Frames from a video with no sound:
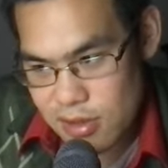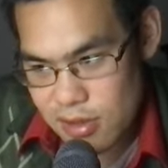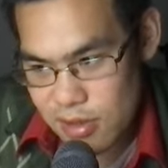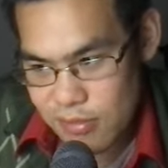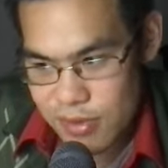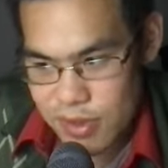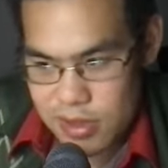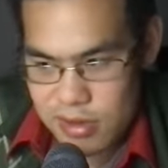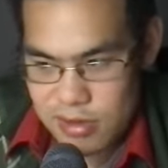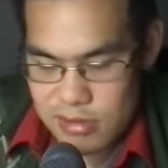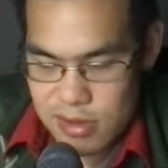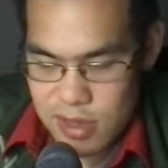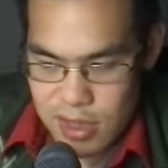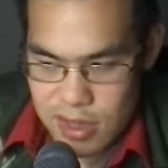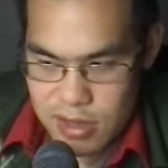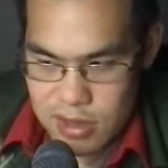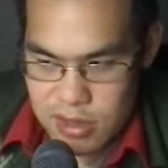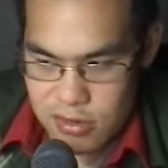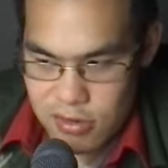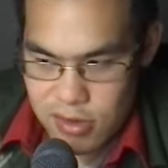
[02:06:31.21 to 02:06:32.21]
I mean, like
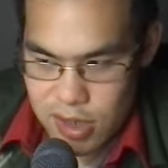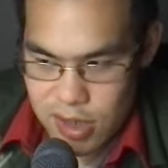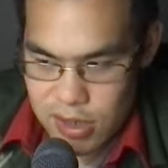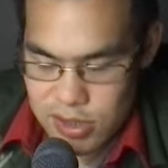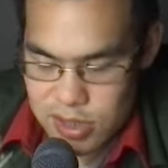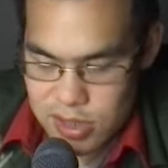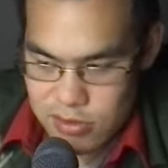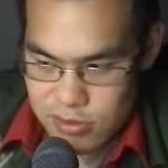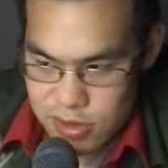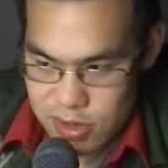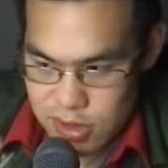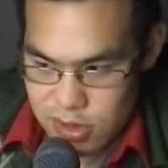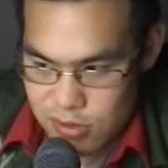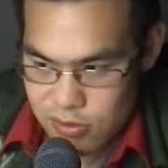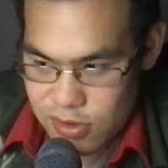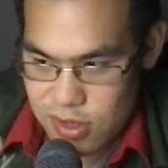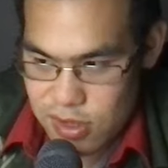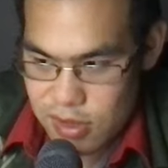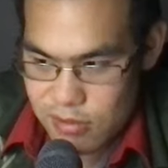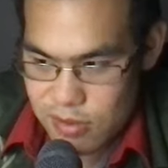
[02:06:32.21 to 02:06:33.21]

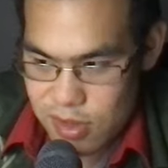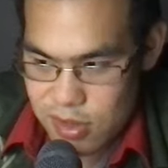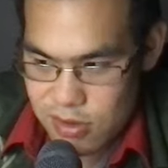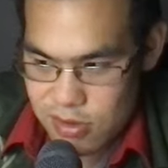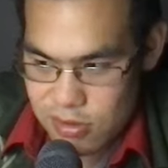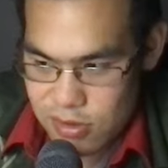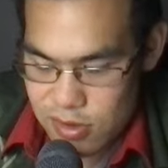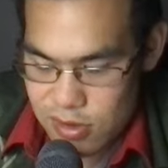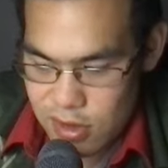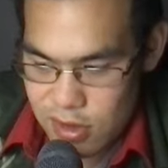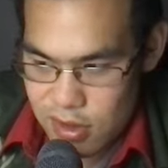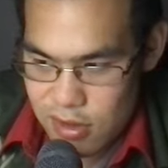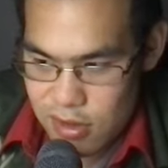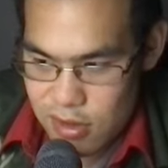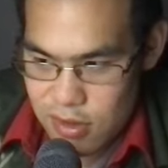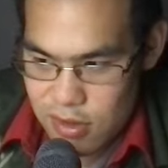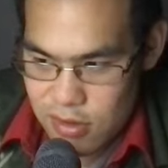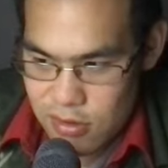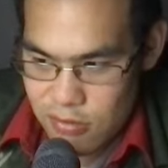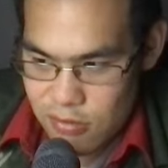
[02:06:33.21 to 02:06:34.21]
2023, I mean,
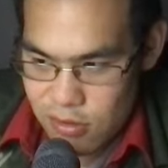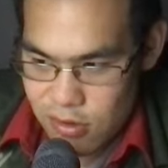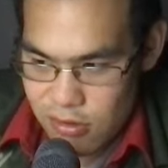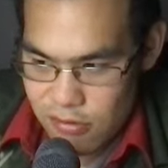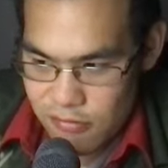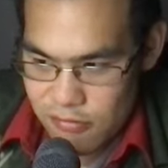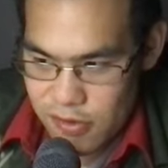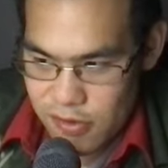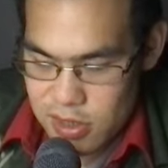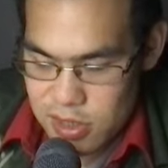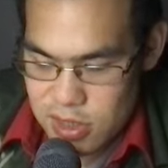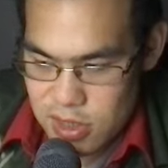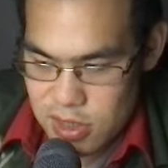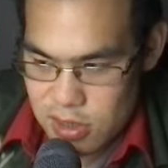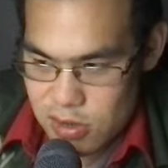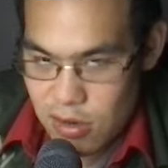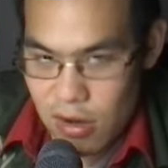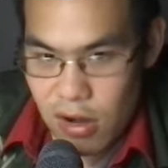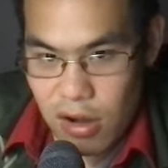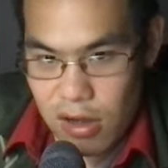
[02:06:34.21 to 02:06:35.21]
we're
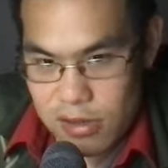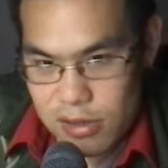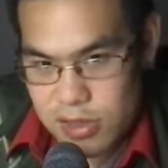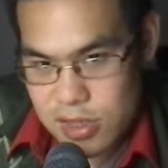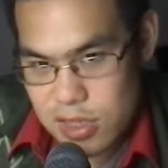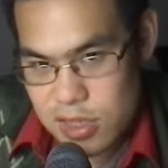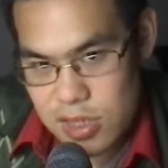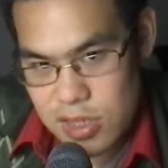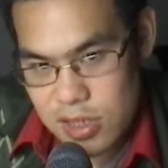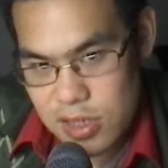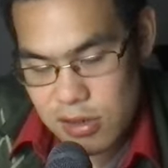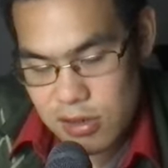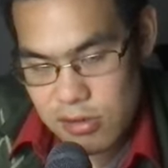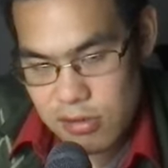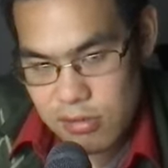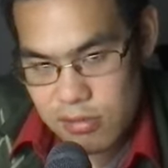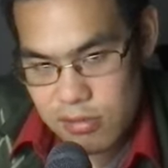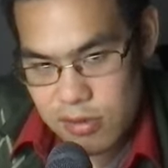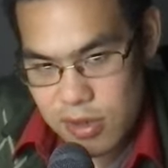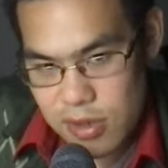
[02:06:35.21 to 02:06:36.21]
facing the hottest
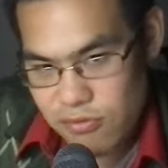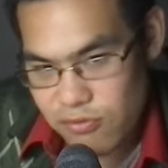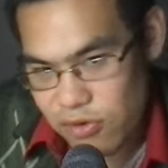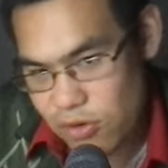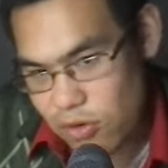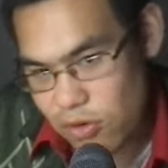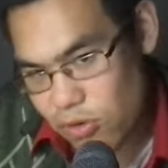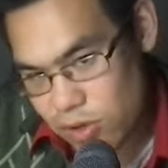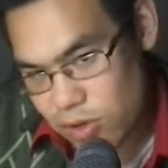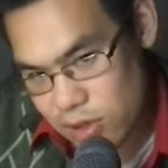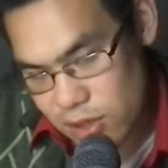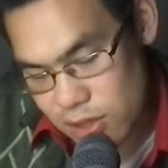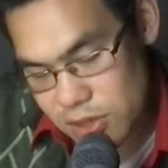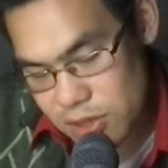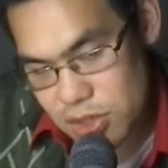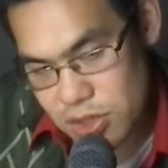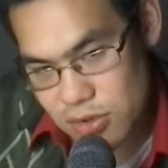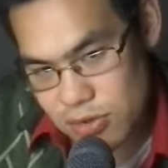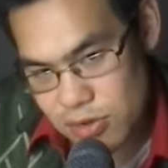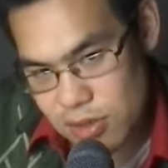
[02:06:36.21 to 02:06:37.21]
year in recorded
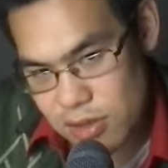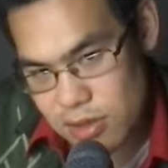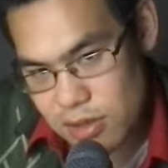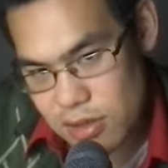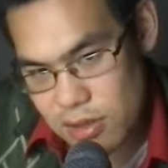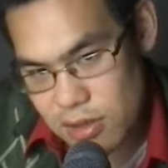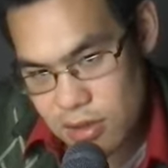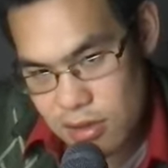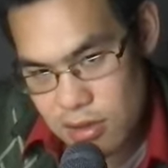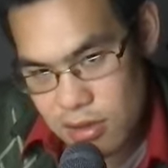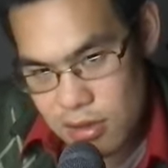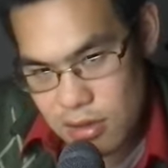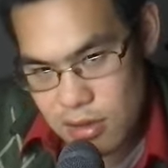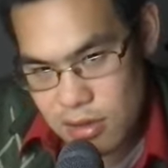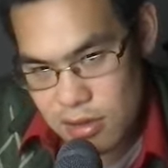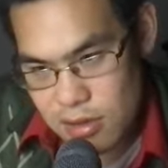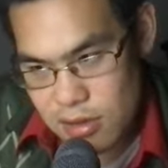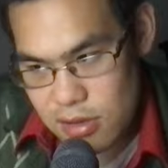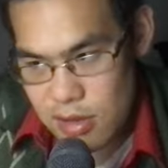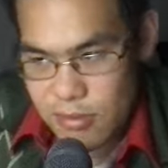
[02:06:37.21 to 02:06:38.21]
history.
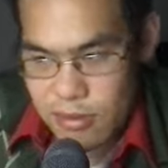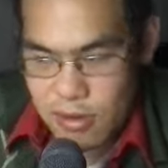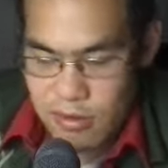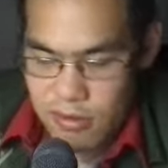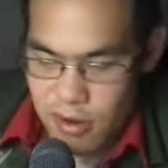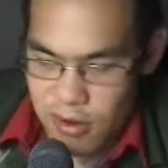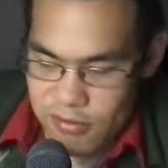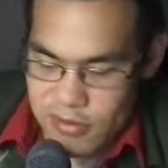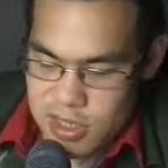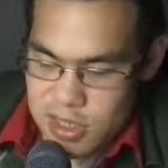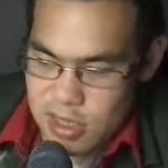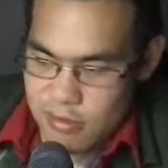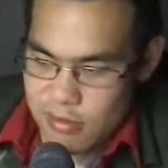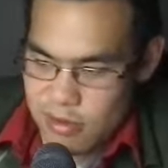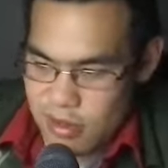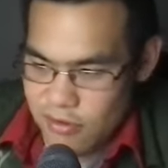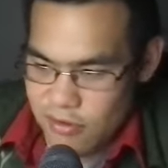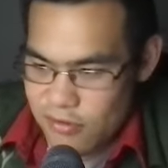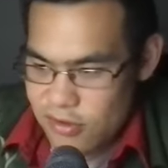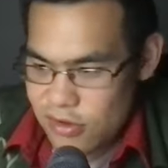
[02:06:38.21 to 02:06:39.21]
I mean, obviously, I
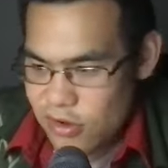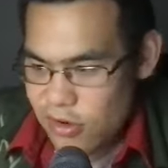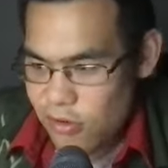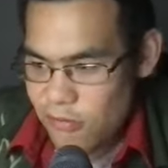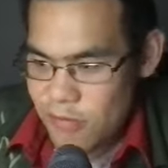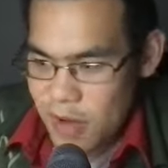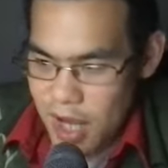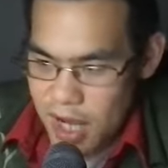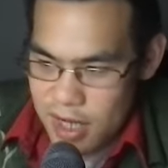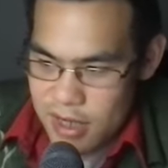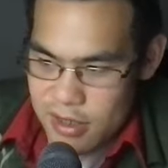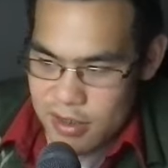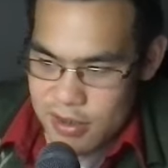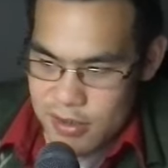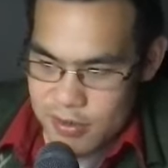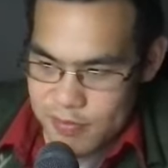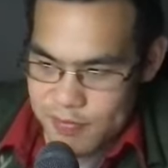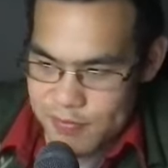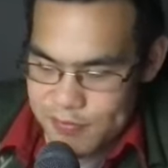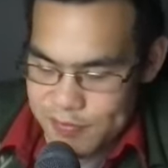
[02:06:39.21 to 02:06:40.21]
mean, if you go back,
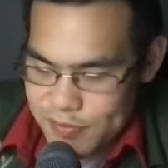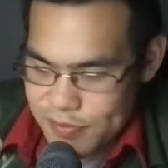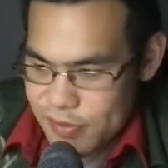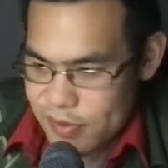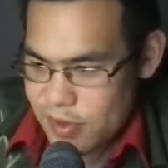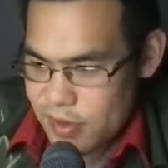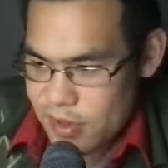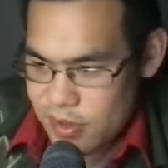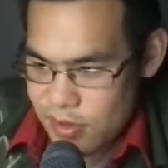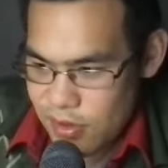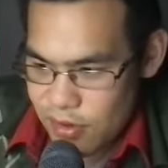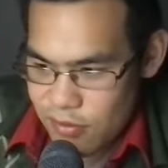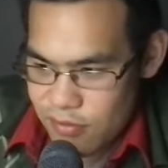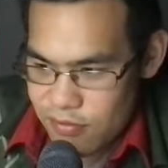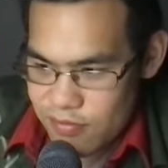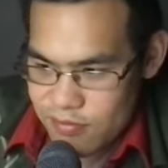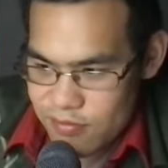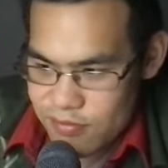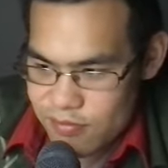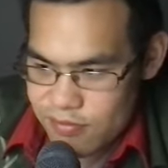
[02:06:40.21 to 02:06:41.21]
you know,
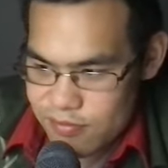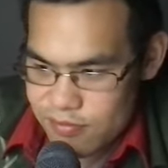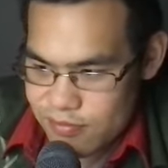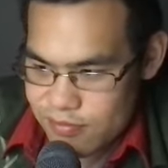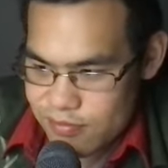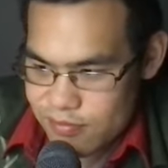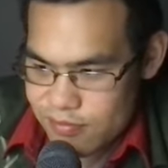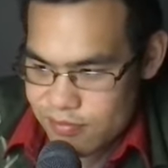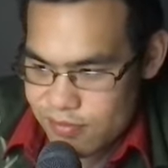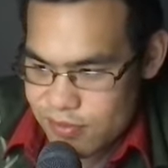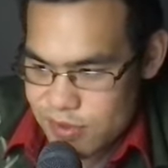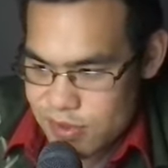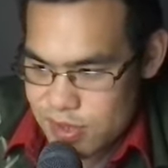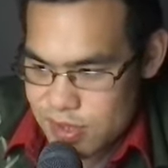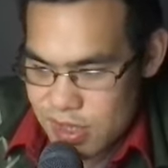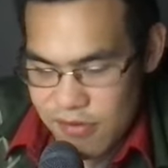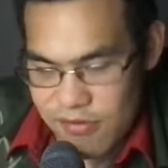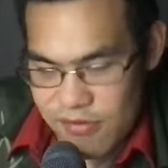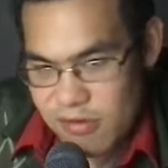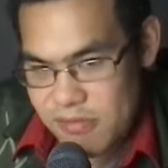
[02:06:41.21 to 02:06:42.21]

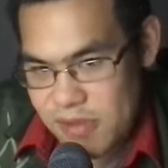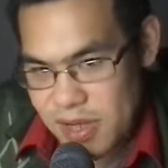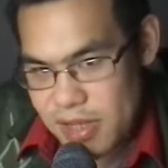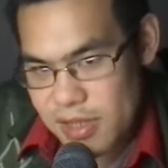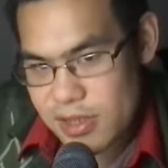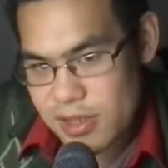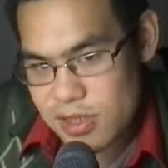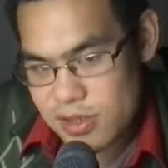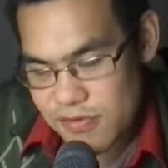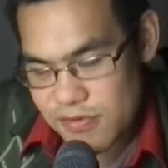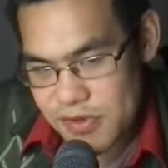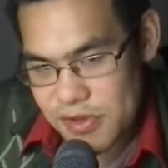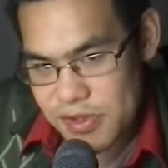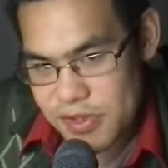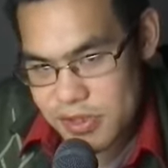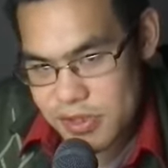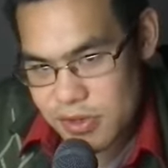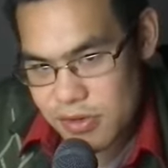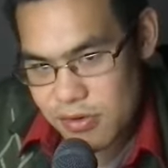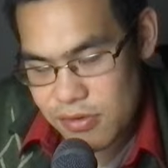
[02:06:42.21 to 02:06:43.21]
several millions of
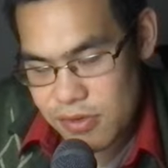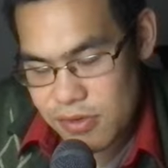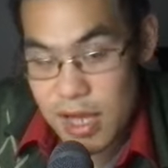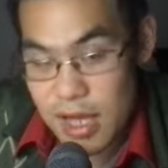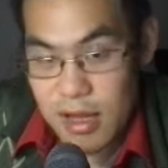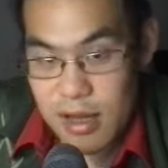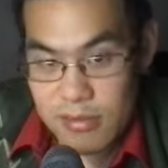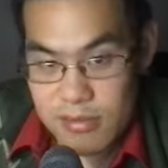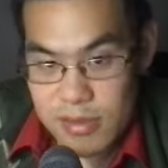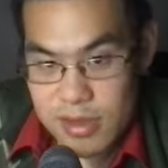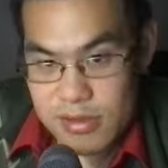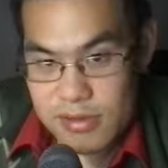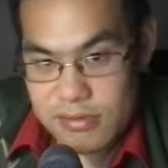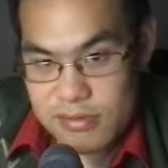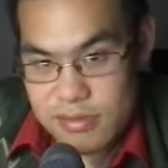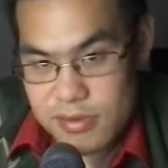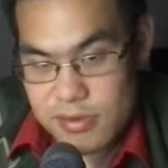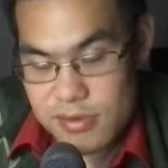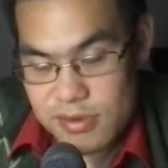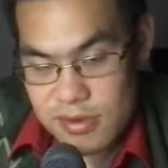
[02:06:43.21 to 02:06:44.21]
years ago, yeah, I mean,
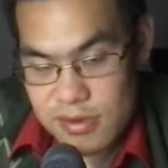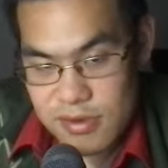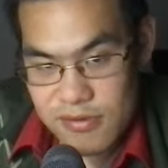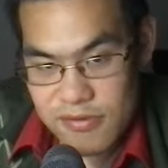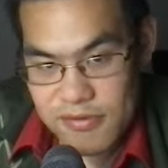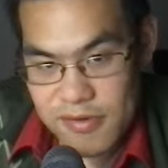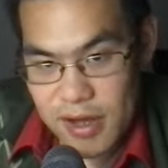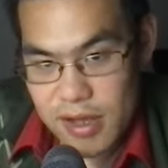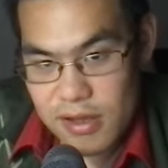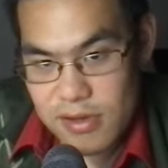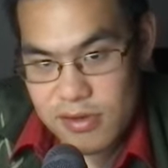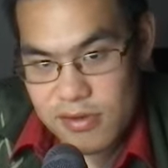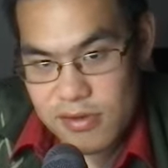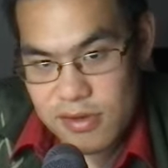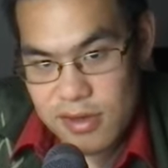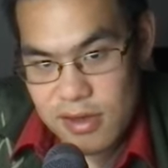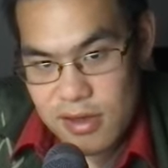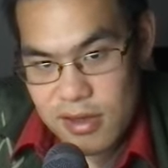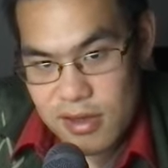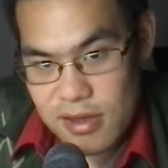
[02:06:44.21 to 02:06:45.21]
you're going to find
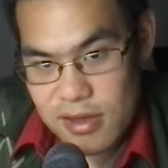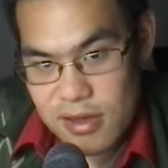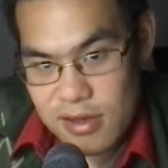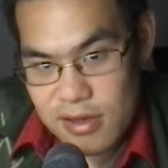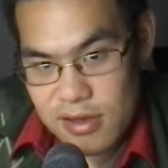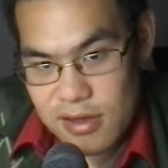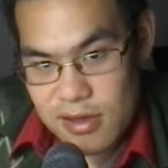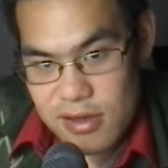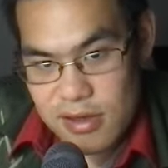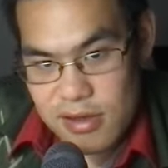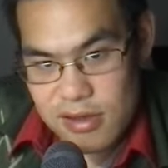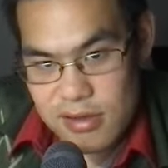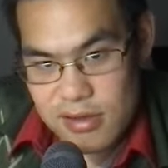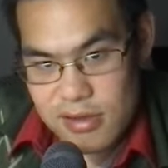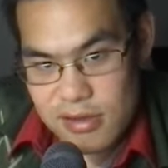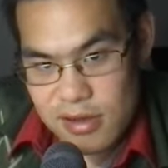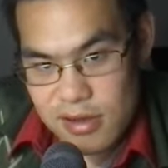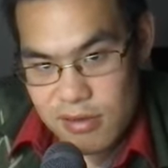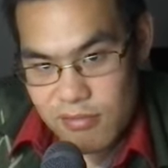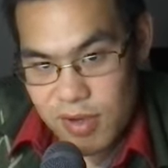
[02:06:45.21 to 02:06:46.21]

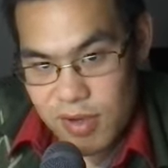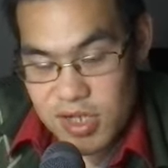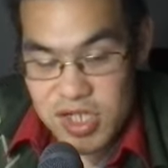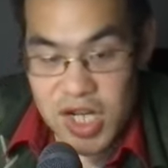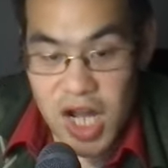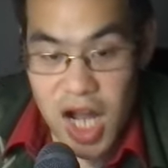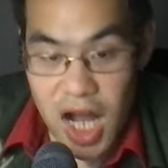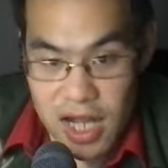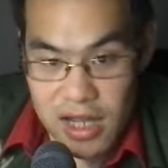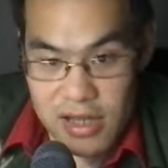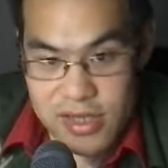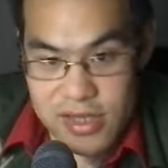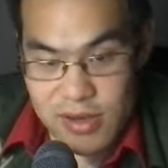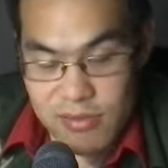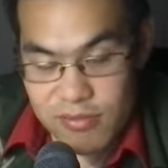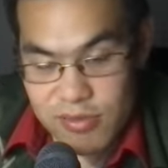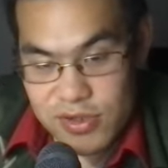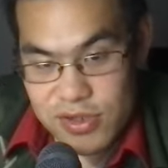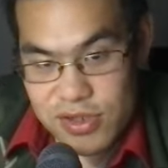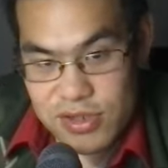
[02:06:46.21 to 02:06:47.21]
much higher
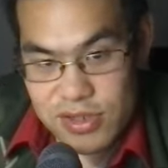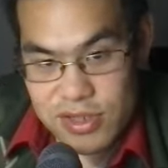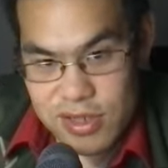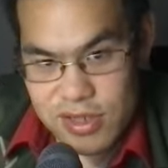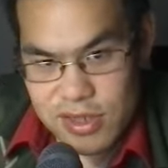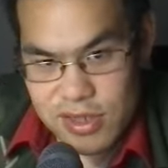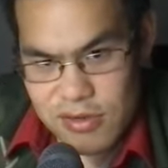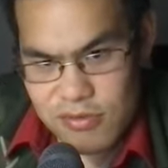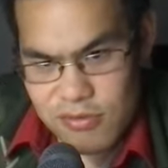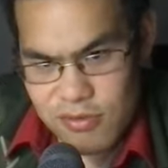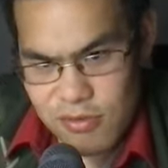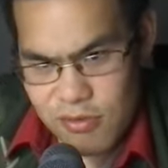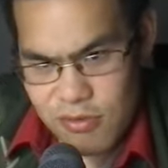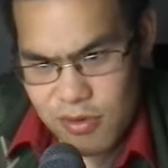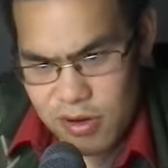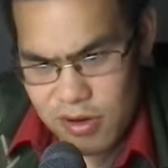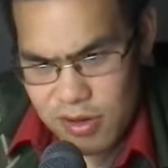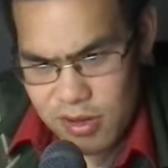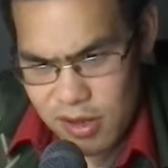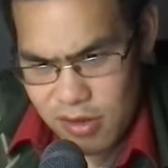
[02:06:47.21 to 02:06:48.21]
temperatures. I think we
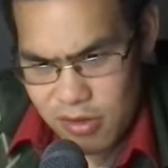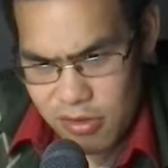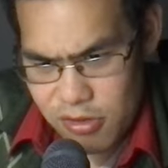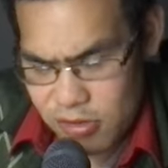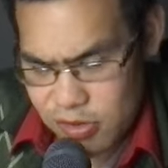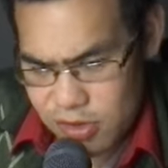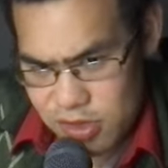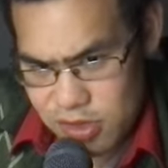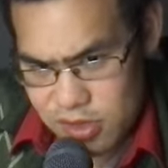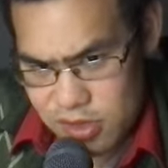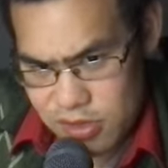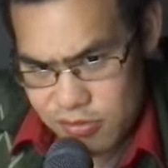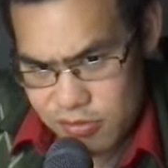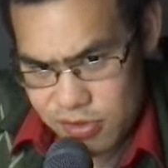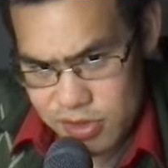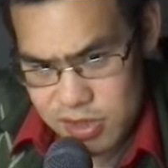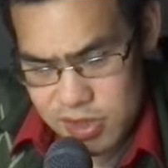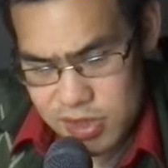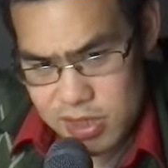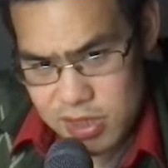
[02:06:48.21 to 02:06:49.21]
were at like 13
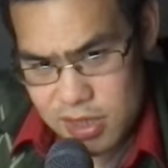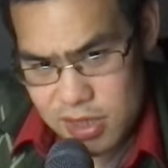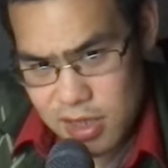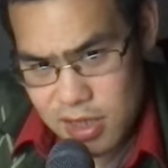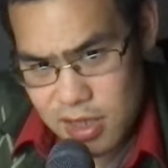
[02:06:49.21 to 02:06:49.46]
degrees